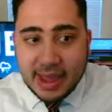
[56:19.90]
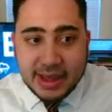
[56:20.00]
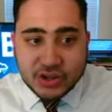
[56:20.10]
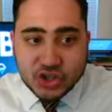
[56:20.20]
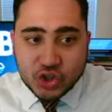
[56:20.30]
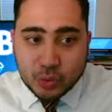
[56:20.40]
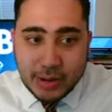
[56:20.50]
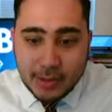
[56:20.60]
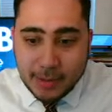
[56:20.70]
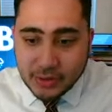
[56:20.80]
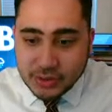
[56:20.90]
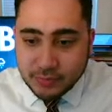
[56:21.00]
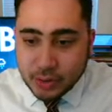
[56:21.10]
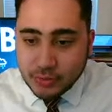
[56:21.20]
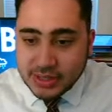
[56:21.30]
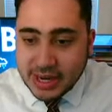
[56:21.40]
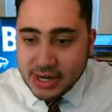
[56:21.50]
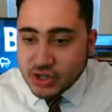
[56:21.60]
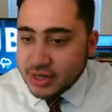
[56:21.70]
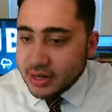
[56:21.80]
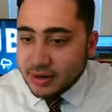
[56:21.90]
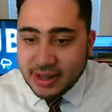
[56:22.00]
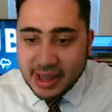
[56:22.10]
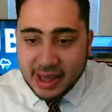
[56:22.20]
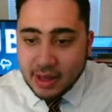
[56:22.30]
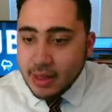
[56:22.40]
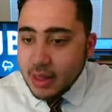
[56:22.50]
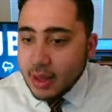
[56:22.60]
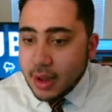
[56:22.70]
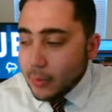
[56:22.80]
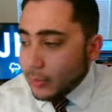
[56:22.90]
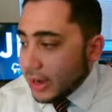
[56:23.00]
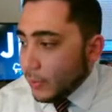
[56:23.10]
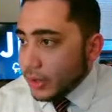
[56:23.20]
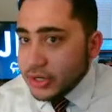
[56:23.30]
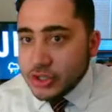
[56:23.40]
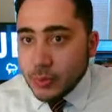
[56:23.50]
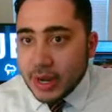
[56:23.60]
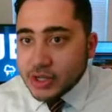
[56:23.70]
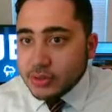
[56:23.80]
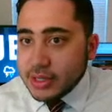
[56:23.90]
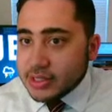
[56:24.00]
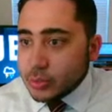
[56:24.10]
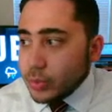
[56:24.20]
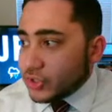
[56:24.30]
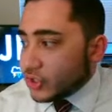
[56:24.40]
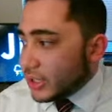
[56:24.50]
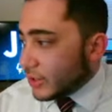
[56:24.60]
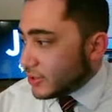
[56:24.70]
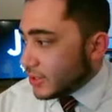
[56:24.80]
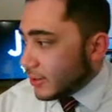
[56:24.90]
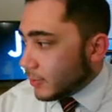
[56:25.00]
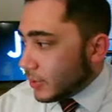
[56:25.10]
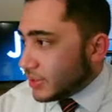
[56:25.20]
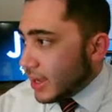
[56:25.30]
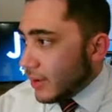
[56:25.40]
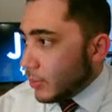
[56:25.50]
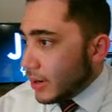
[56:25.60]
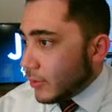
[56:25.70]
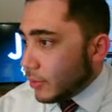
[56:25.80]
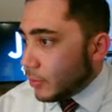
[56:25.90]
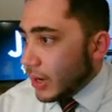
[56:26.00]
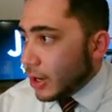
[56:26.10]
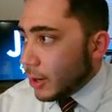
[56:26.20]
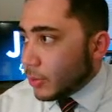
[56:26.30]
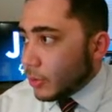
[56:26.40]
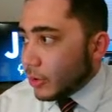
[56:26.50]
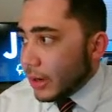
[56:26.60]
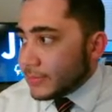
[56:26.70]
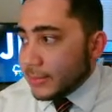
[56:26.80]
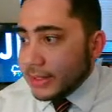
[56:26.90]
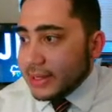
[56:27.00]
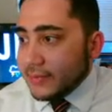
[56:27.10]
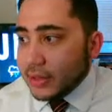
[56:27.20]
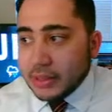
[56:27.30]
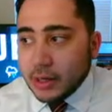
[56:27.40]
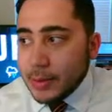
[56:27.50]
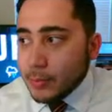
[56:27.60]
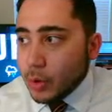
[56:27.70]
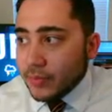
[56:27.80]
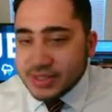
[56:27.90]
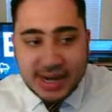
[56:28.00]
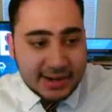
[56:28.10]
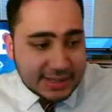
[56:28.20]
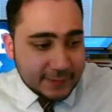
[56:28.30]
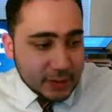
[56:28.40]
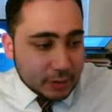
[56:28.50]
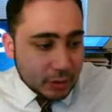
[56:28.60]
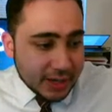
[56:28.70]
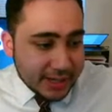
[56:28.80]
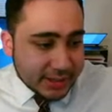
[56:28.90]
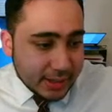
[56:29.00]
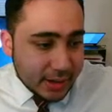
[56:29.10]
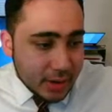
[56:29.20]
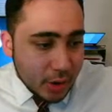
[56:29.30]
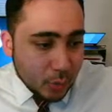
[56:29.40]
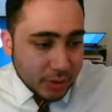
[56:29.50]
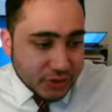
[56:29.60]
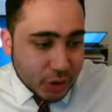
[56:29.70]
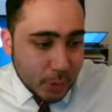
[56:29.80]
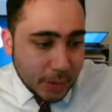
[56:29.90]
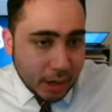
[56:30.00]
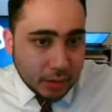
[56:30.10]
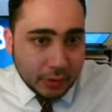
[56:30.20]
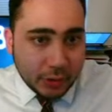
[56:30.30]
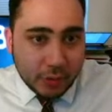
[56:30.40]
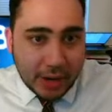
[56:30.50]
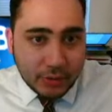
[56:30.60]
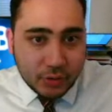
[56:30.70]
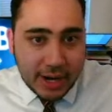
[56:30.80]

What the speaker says: extreme amounts of rotation here. Yeah. What I want to do actually is switch gears here with one of our radar programs. I'm going to give you a little bit more of a scientific look into what's going on the ground